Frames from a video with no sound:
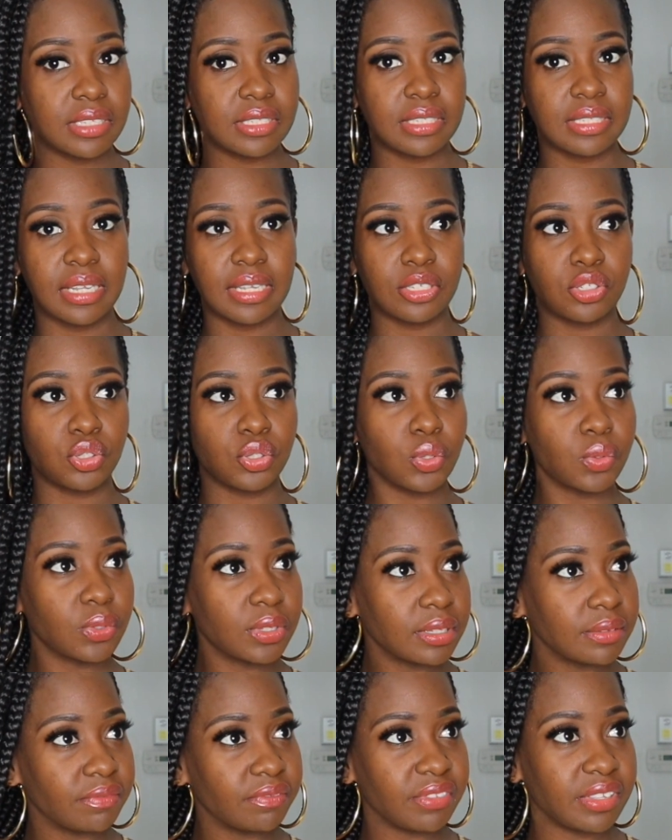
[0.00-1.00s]
It's like so
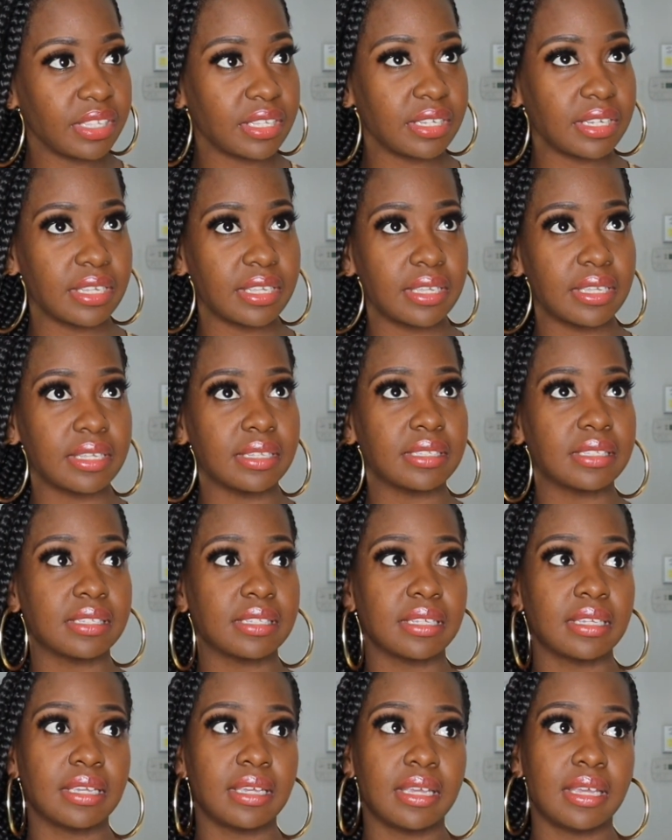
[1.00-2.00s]
convenient.